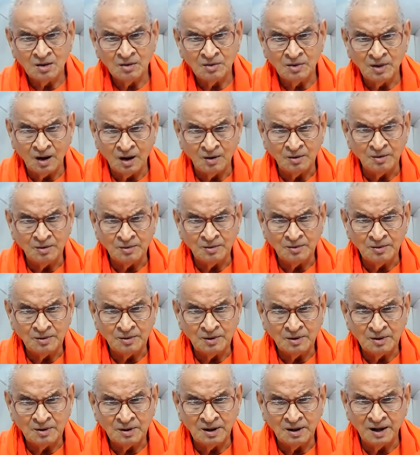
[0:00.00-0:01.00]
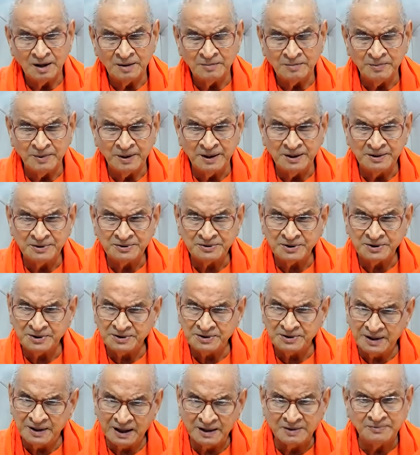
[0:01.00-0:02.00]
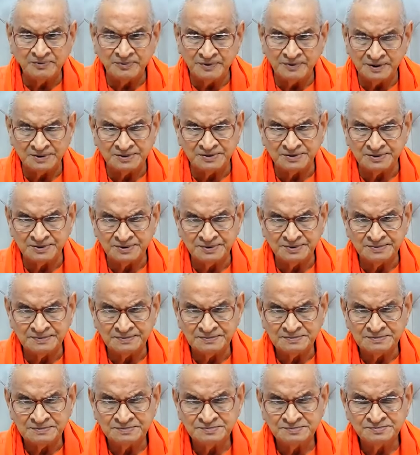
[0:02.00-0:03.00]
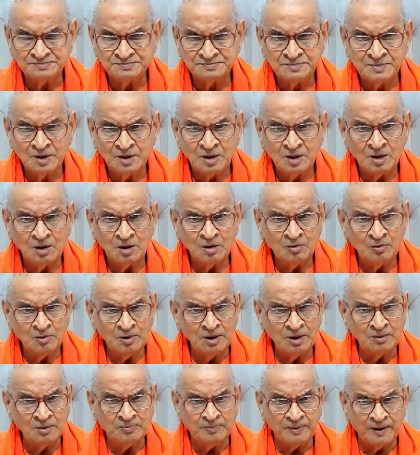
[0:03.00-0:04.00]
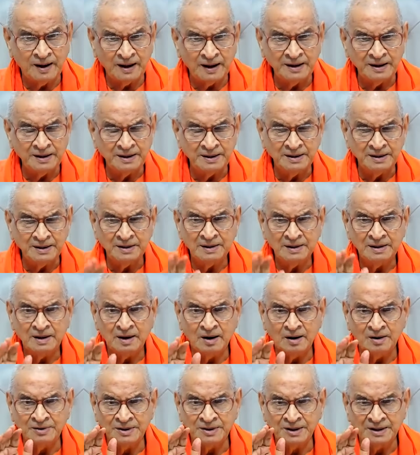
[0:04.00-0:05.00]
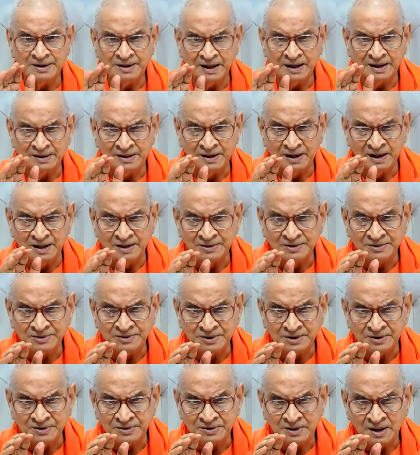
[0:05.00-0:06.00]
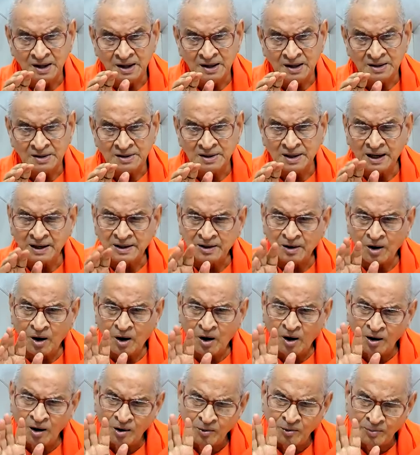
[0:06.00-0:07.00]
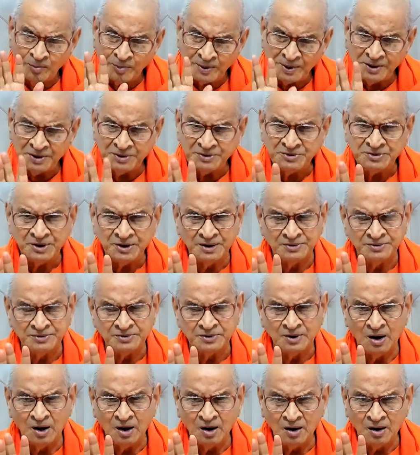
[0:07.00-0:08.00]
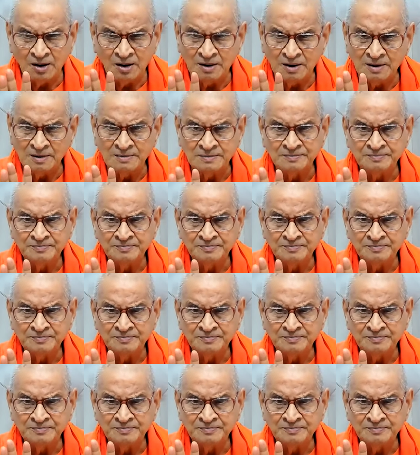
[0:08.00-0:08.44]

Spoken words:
Now, let me discuss that first. We'll find on an analysis that all Upanishads, all,